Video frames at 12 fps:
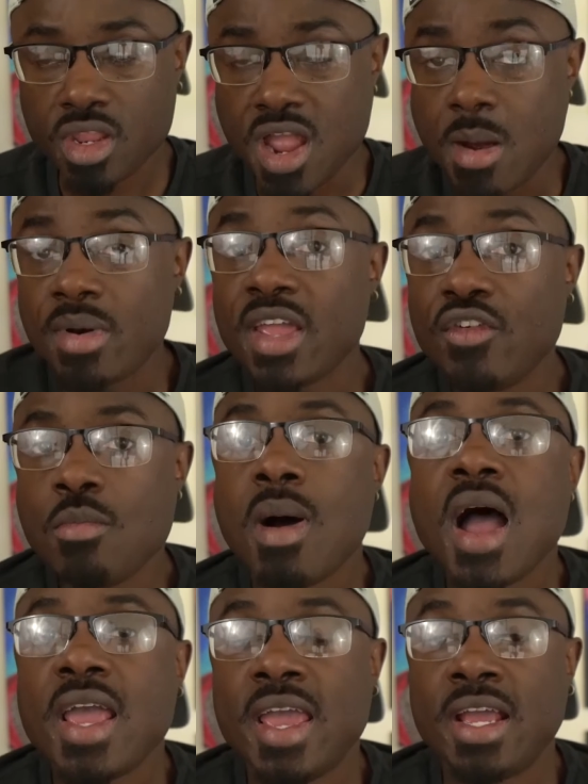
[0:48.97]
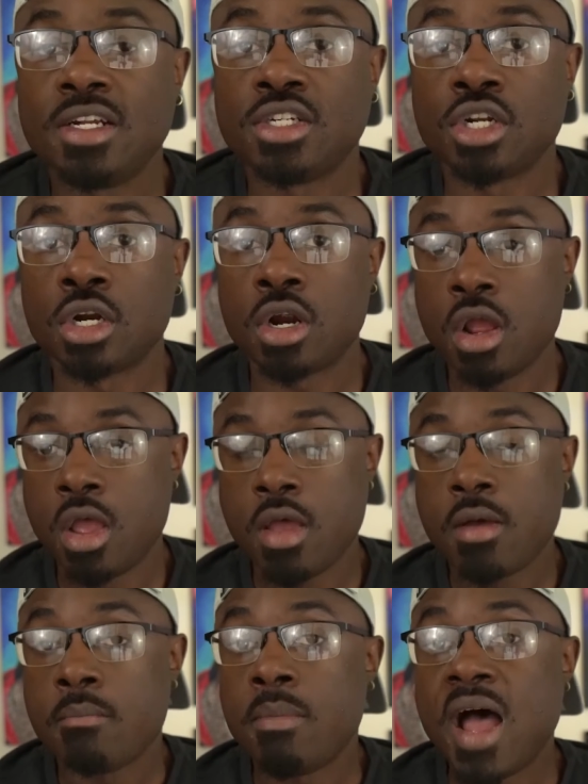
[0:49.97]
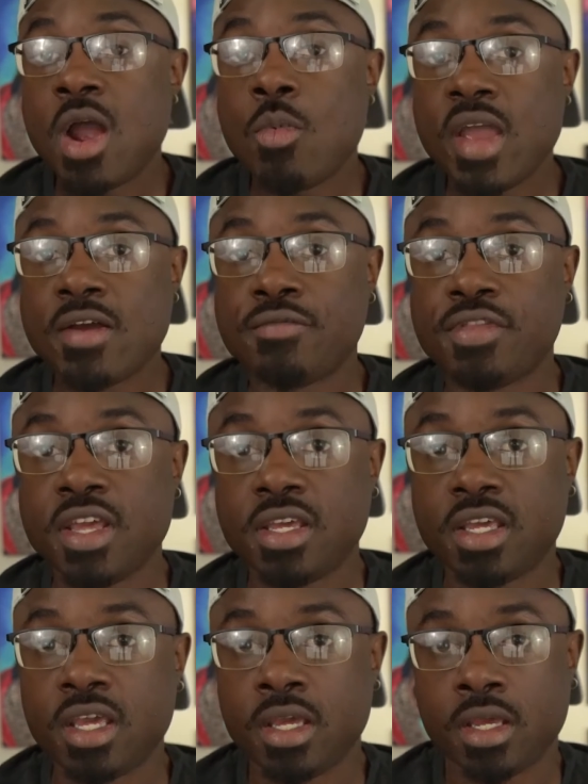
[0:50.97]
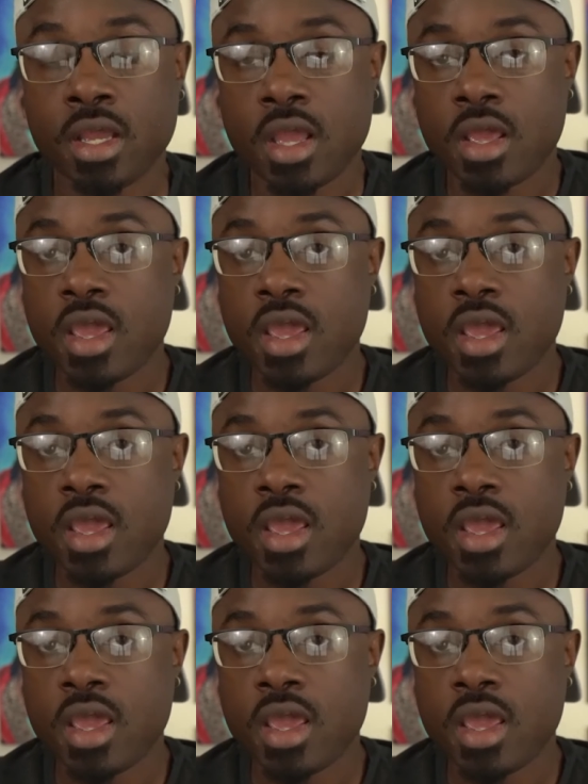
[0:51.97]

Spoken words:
I'm going to give you my answer, my way of thinking,